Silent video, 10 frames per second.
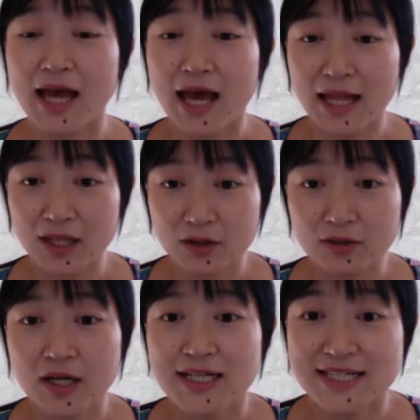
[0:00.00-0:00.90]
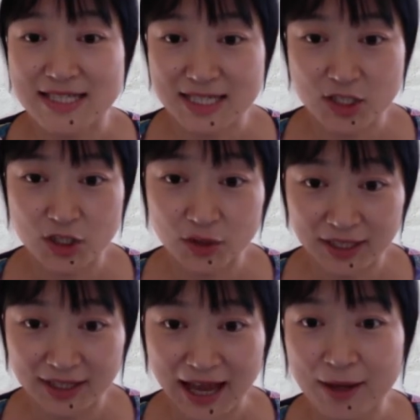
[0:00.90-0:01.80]
Hello, this is Yuli.
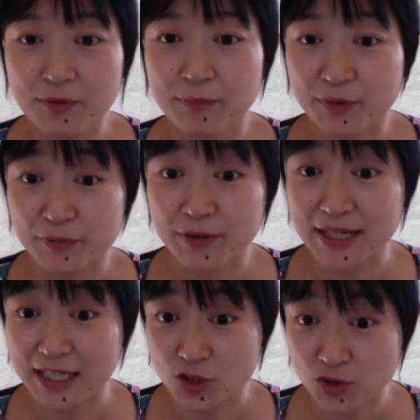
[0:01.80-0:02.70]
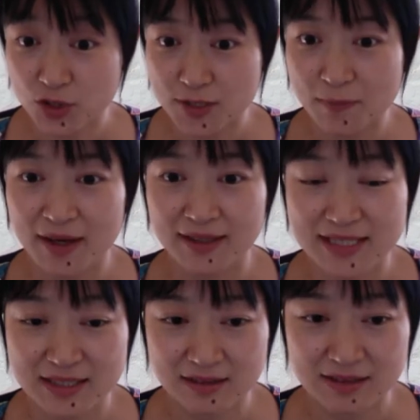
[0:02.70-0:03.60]
I will briefly introduce my
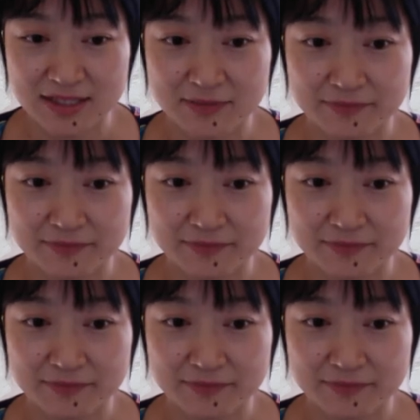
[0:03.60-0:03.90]
research.